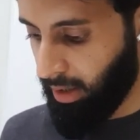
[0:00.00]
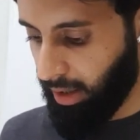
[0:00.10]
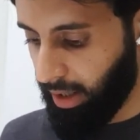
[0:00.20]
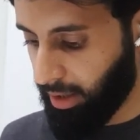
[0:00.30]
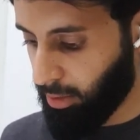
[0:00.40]

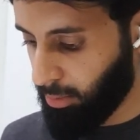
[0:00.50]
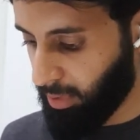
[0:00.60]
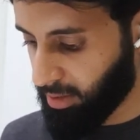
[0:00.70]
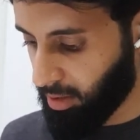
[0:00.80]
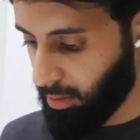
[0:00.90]
8Q
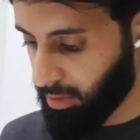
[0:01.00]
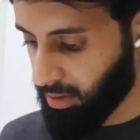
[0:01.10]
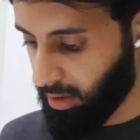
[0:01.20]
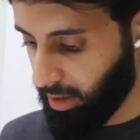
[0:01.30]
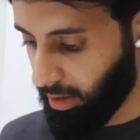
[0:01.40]
plus Q is
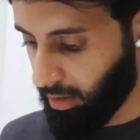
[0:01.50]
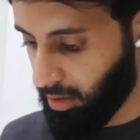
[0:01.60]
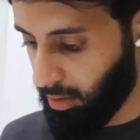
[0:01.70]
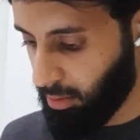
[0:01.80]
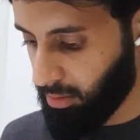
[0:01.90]

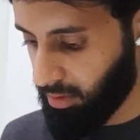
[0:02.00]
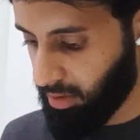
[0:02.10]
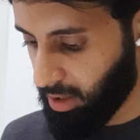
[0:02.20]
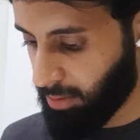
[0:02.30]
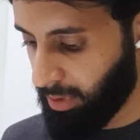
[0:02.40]
9Q.
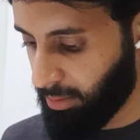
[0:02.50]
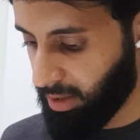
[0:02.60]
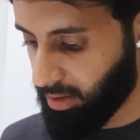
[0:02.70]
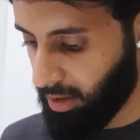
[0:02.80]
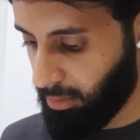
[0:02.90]
6P
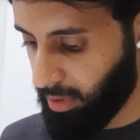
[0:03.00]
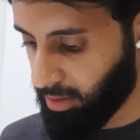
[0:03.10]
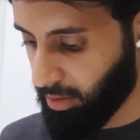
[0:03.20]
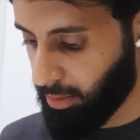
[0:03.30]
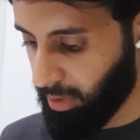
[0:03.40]
plus 3P
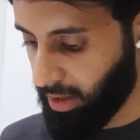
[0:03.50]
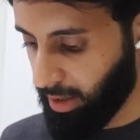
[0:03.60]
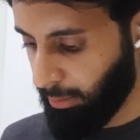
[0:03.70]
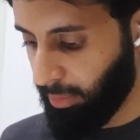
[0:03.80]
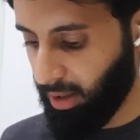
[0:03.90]
is going to be
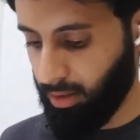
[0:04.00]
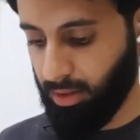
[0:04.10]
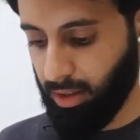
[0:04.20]
9P.